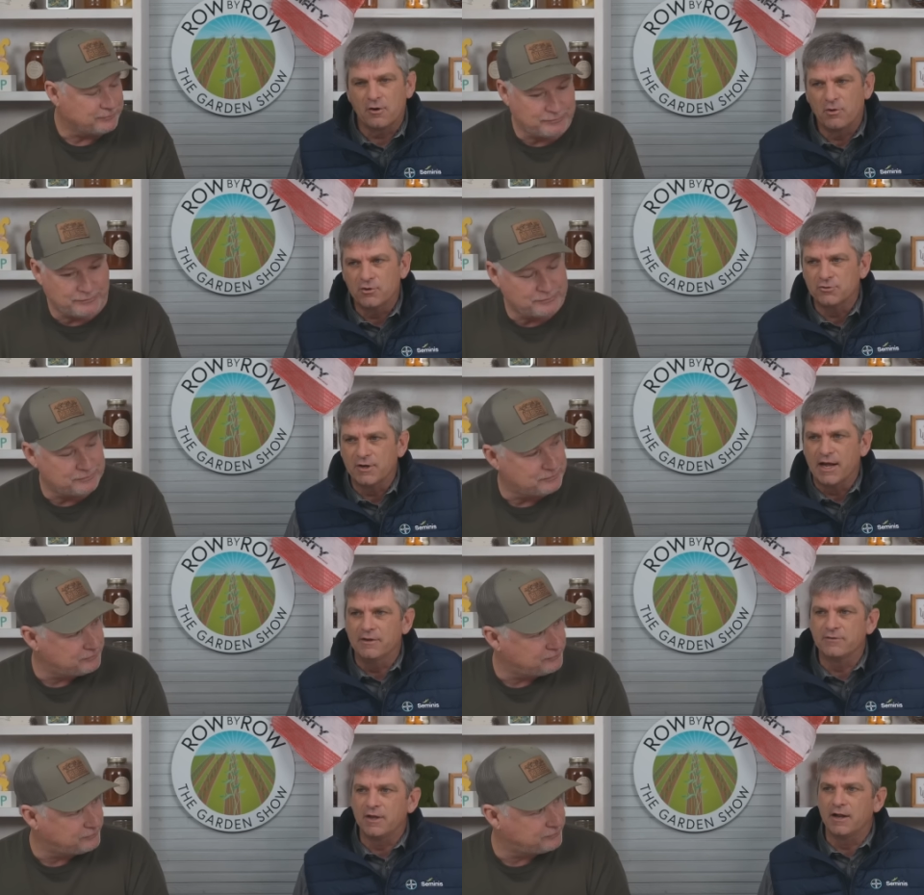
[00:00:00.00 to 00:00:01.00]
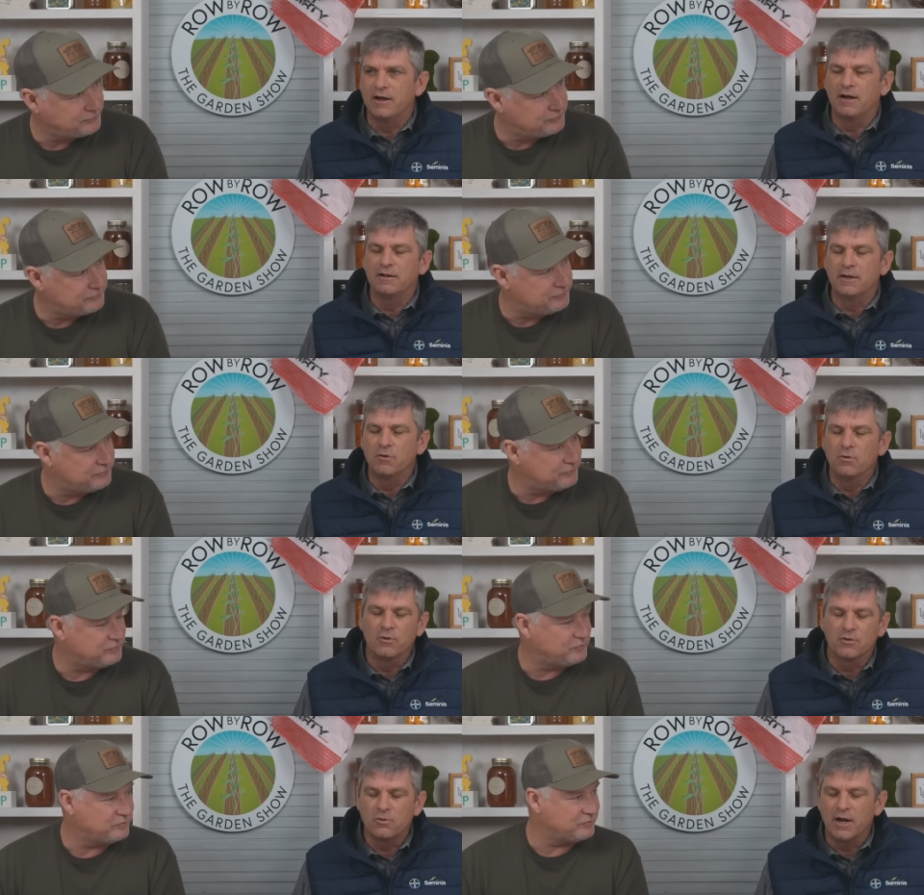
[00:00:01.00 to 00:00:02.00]
Speaker 1: commercial guys that uh, that we
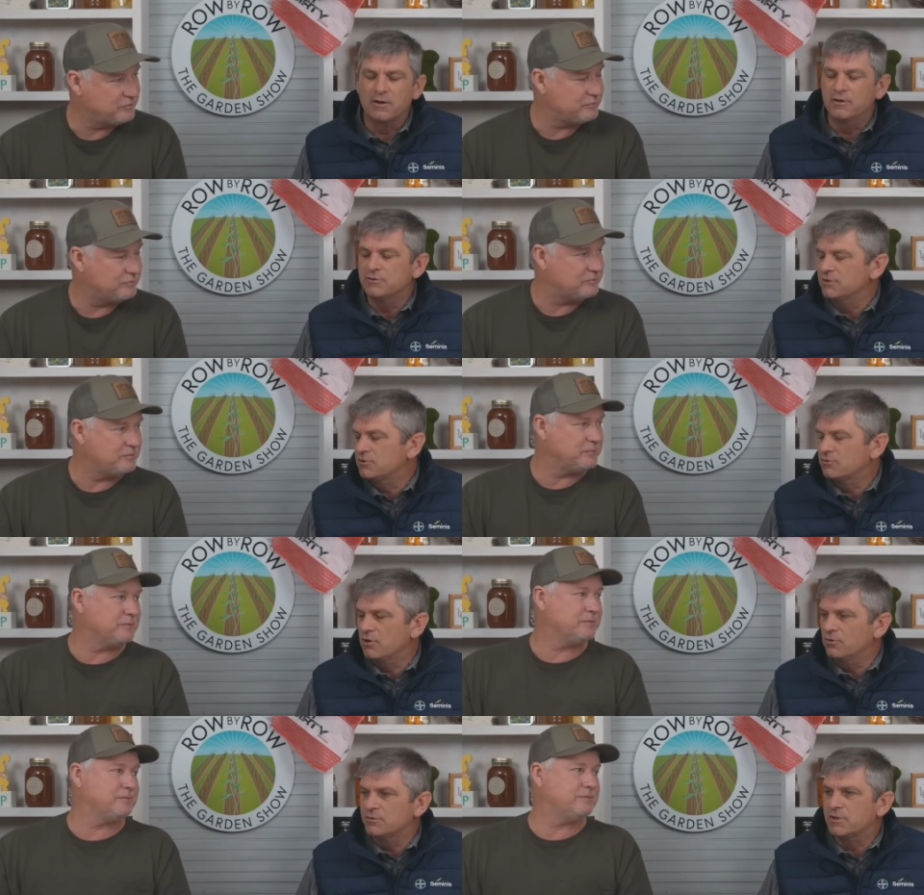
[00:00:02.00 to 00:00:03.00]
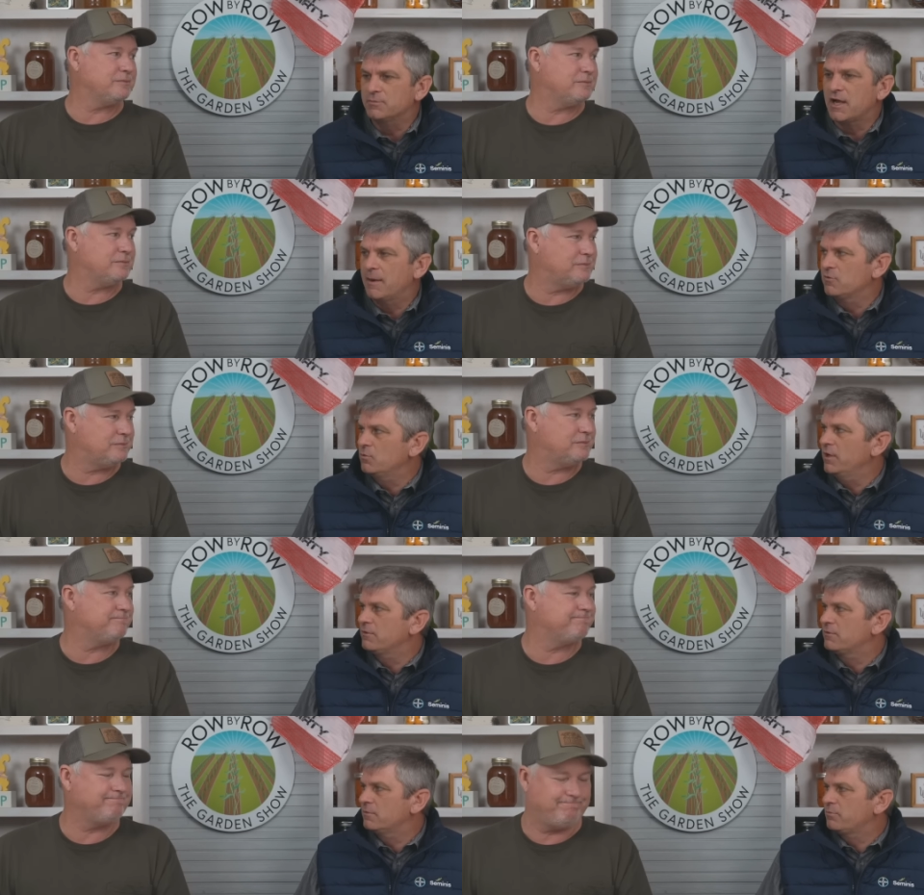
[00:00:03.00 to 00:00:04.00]
work with quite closely struggle sometimes
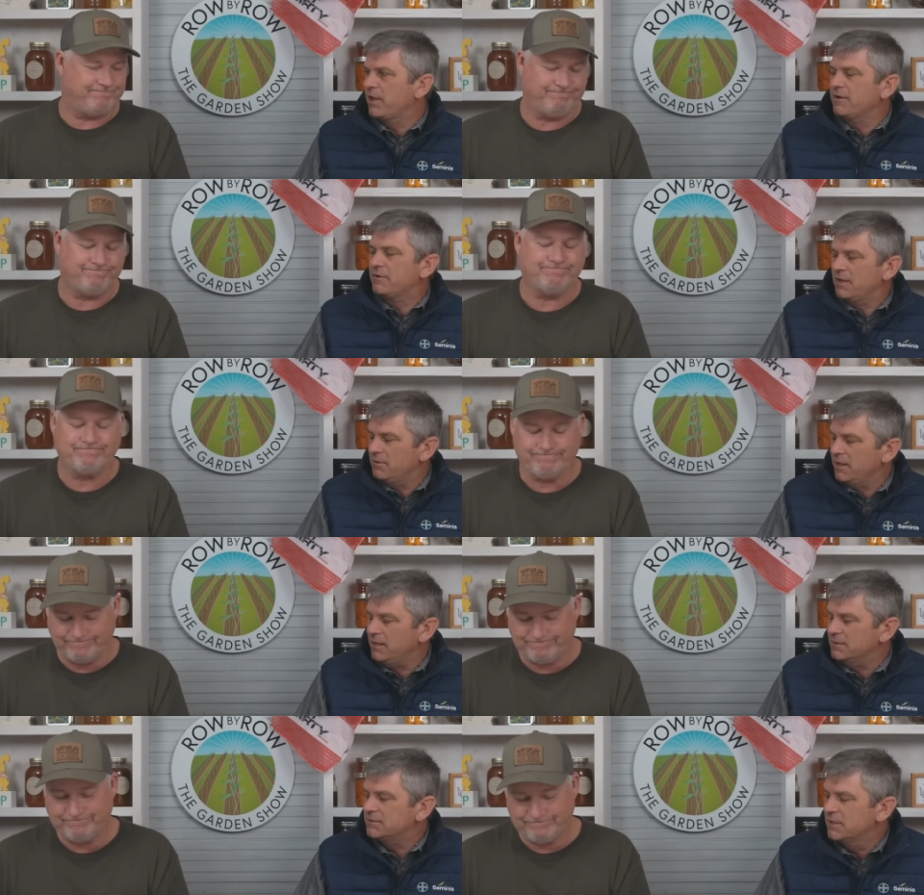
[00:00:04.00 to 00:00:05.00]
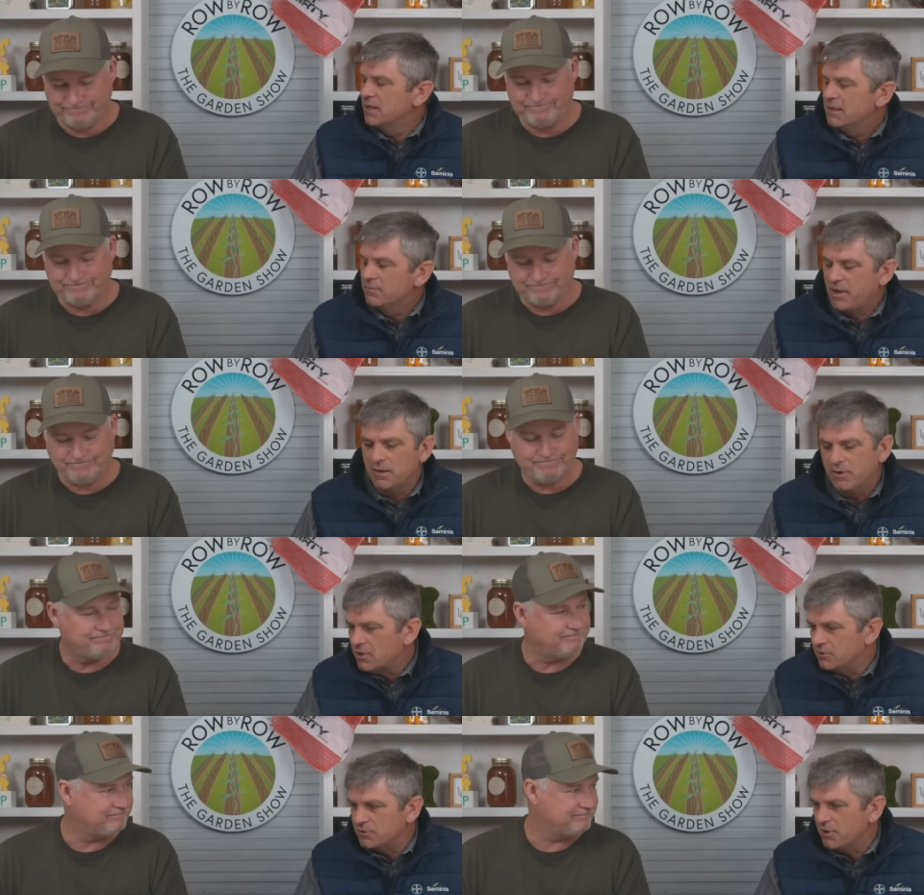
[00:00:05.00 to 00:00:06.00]
with planting these mainly
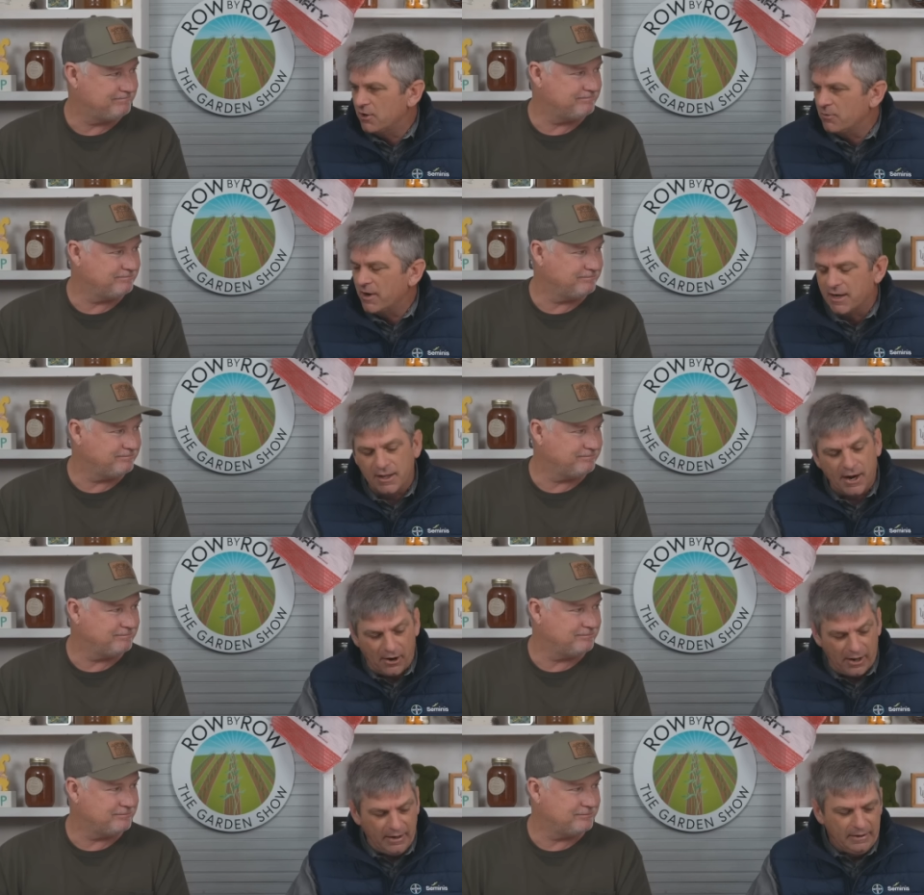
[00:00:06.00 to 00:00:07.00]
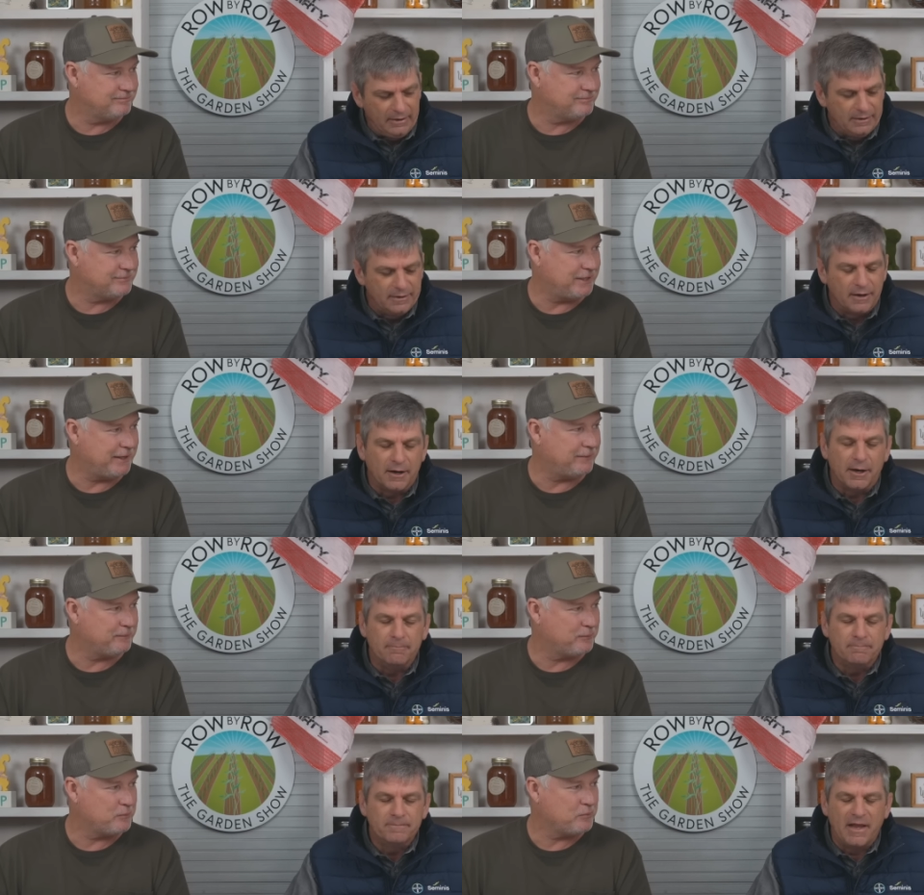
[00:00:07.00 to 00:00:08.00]
because of their irregularity yeah.
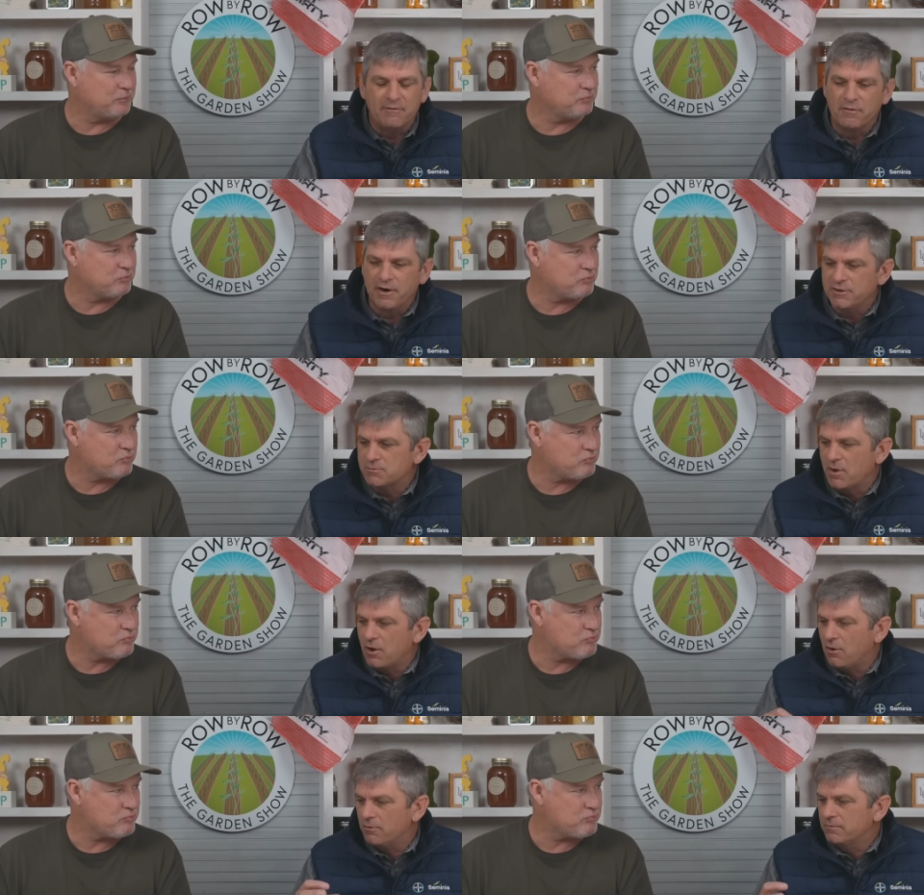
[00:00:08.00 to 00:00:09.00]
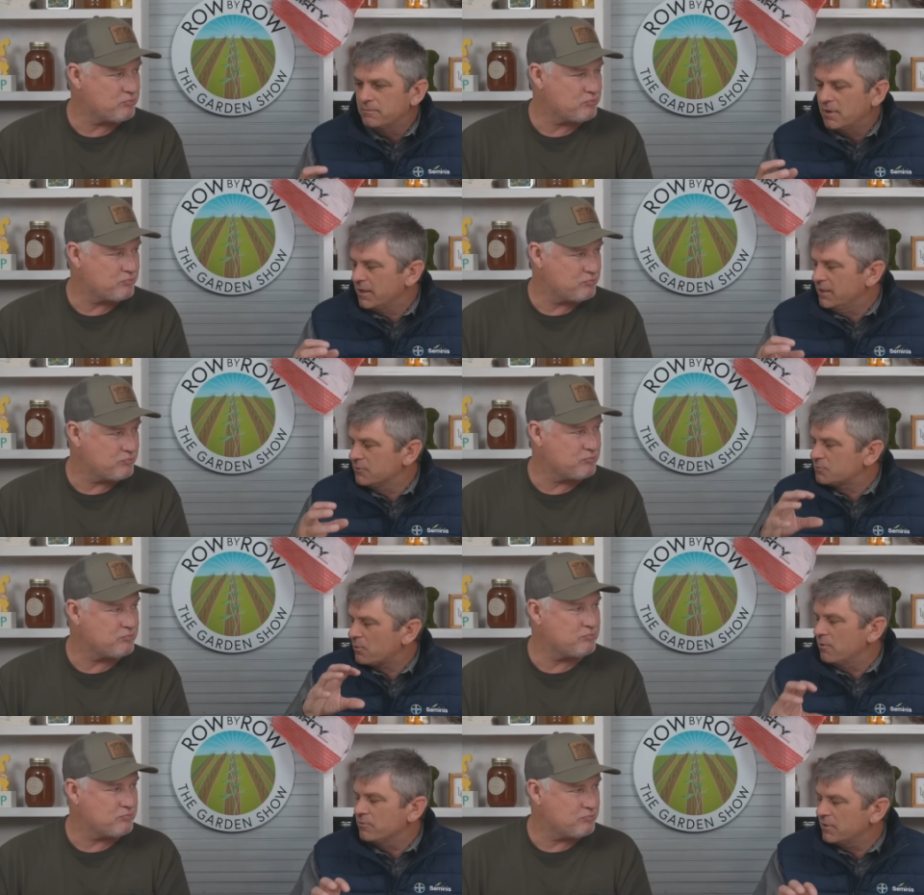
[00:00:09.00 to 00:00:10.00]
Um, they have a very small uh,
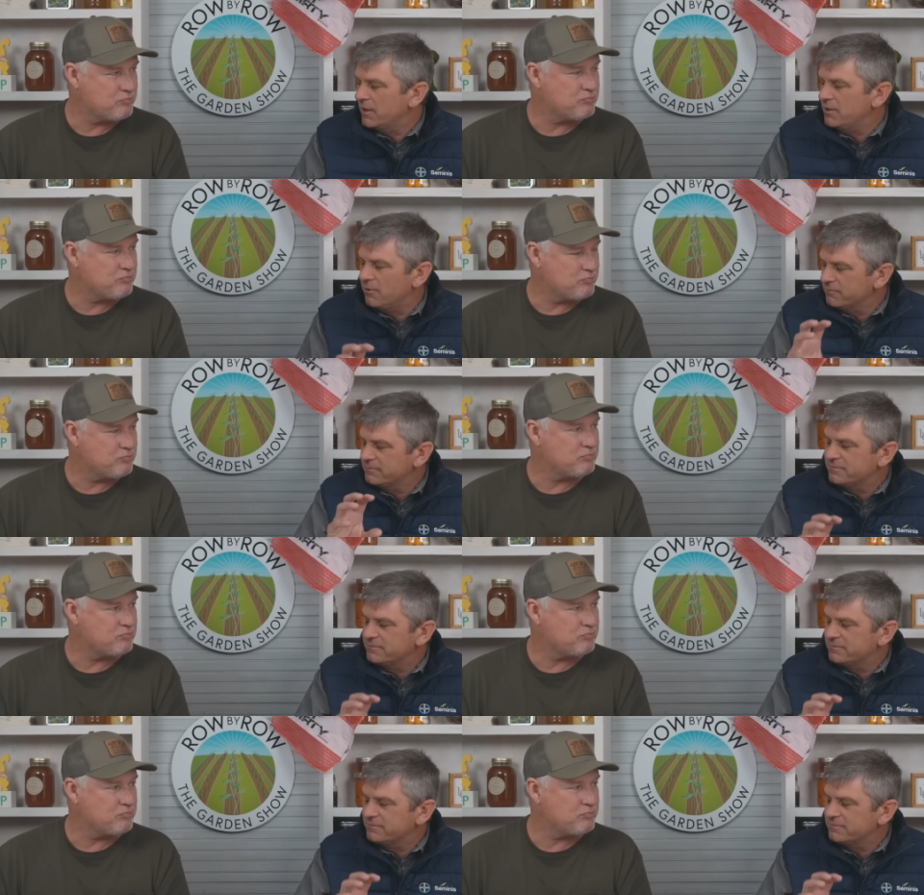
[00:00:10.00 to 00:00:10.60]
endosperm so they don't